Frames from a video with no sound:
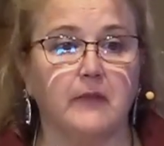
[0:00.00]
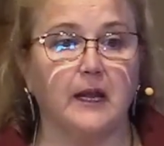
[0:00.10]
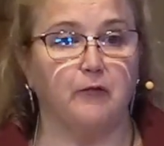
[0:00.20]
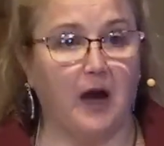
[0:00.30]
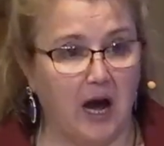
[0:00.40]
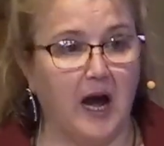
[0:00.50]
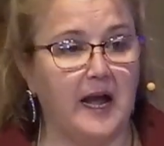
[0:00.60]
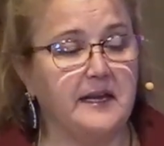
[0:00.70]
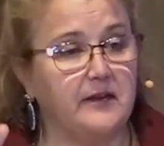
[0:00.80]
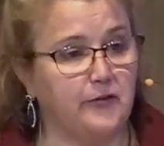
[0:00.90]
If
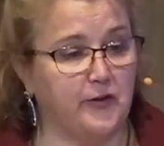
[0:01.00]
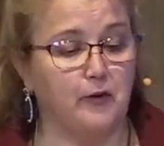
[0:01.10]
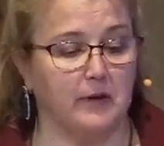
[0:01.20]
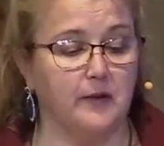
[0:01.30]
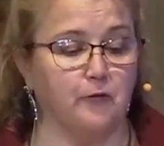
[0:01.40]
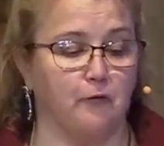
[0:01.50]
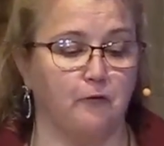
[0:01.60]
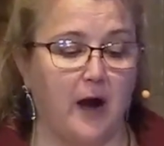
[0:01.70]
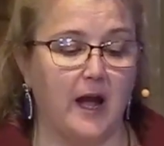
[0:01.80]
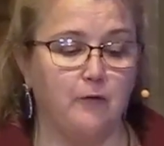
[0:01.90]
I consider it for
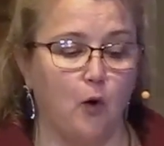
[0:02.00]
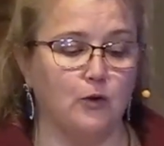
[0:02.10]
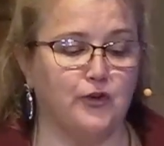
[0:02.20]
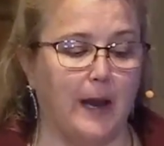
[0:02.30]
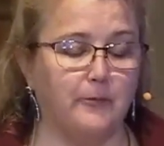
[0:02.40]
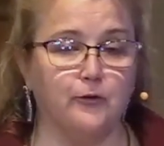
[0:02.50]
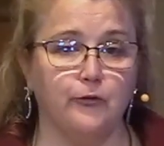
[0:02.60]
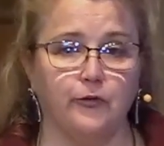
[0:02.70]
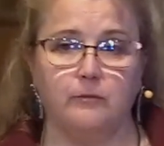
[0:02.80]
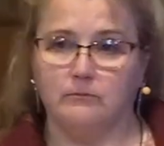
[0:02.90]
5 whole
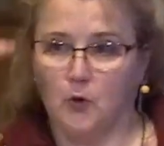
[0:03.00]
chapters,